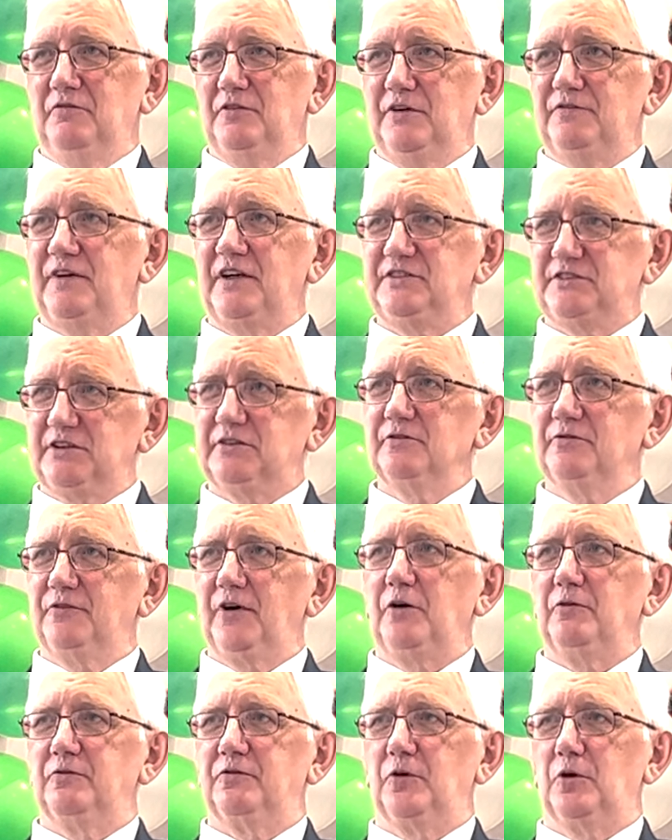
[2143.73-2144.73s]
that they didn't
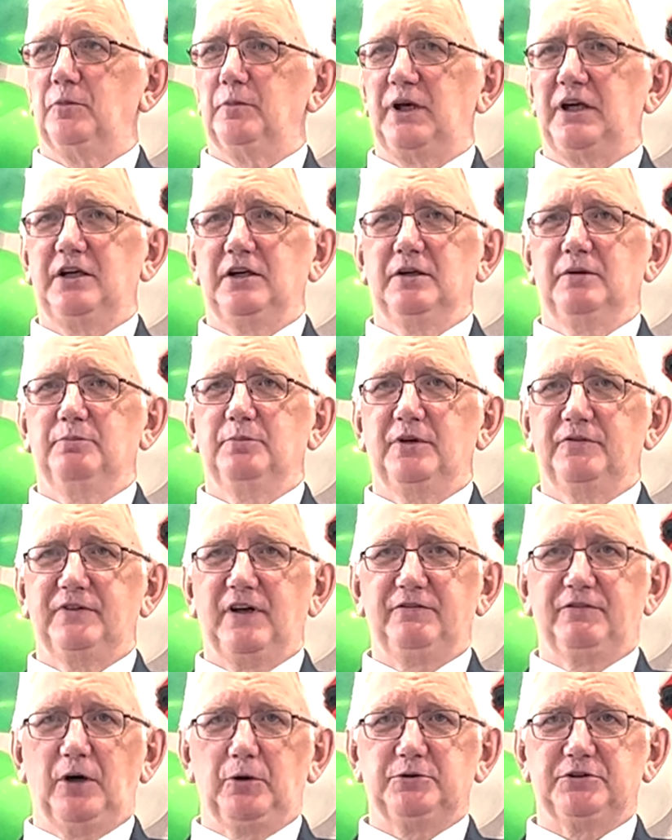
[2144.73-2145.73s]
vote for me, but
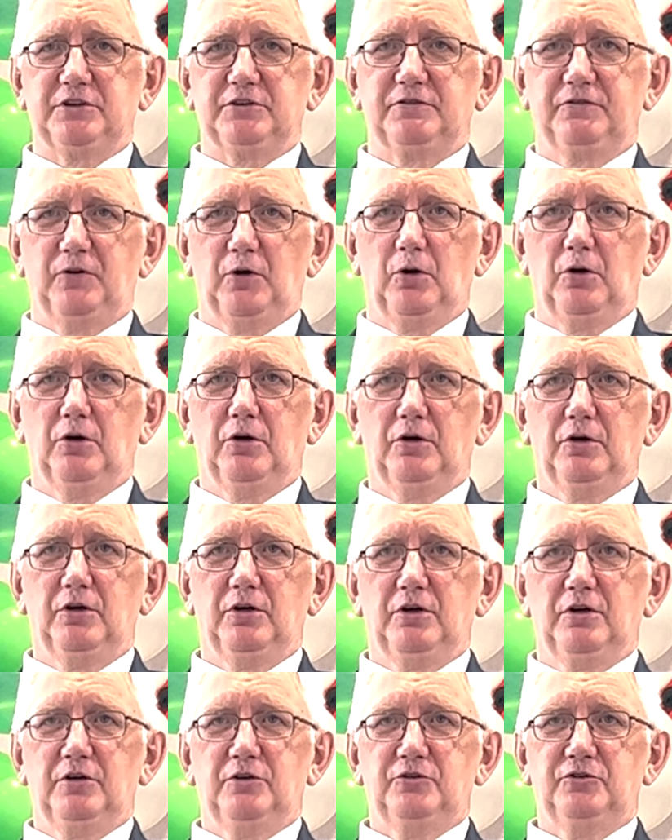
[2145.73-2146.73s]
they voted for
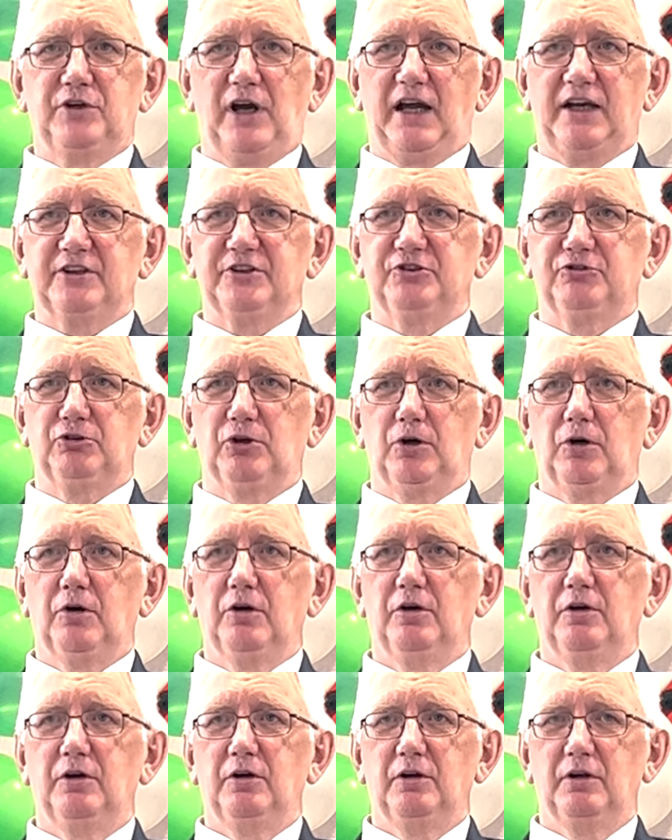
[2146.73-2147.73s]
Jack Straw.
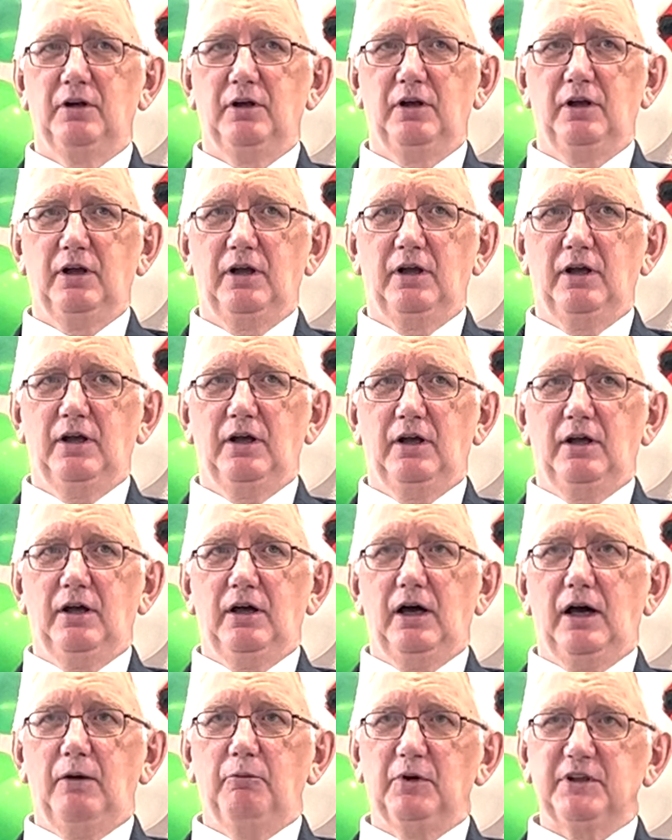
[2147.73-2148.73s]

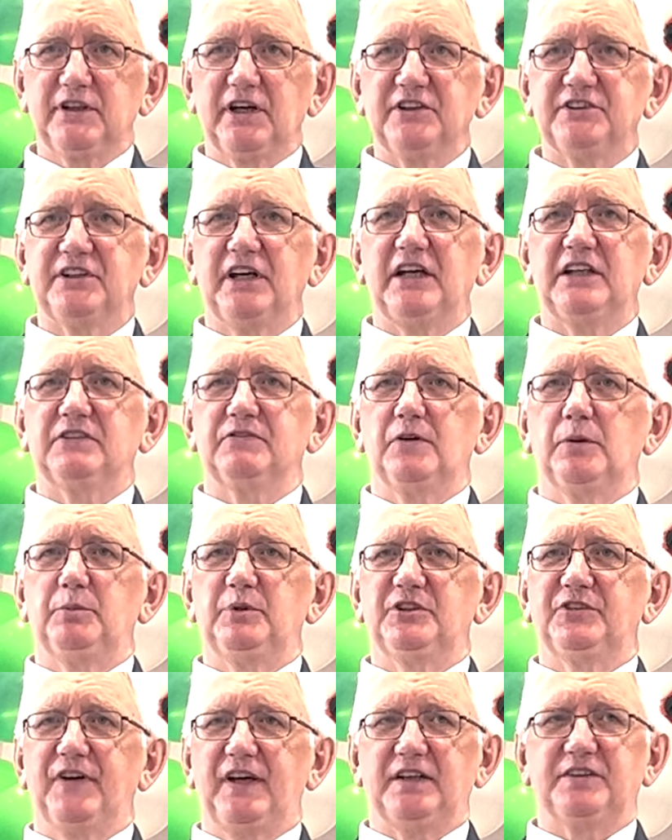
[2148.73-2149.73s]
And what I say to
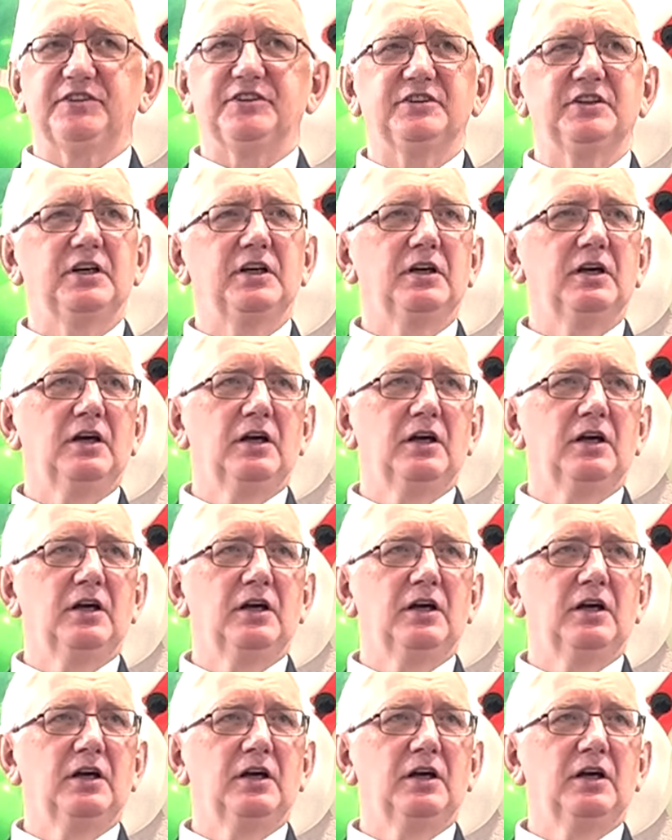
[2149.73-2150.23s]
them is this: